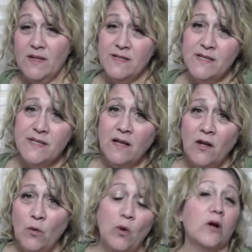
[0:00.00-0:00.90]
since I
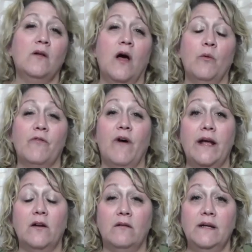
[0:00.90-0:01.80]
work a lot with
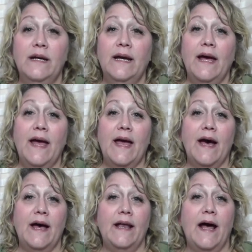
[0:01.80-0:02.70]
vinyl
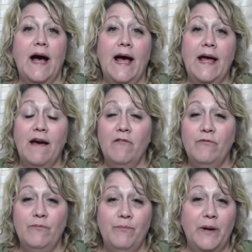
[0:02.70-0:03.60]
and I
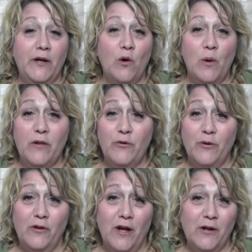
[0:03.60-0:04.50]
have been going
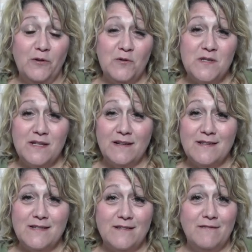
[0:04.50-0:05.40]
through a lot of glue
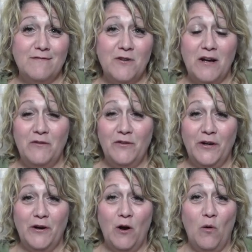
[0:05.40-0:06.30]
sticks trying to
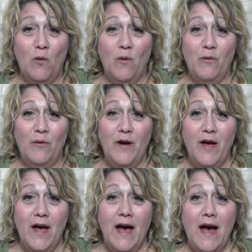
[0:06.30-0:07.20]
figure out,
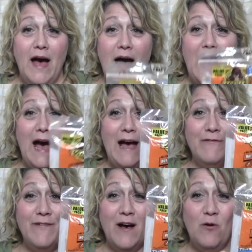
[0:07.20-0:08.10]
I
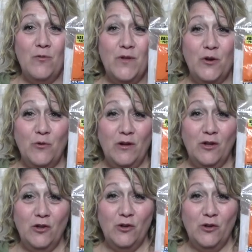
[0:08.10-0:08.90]
found the Gorilla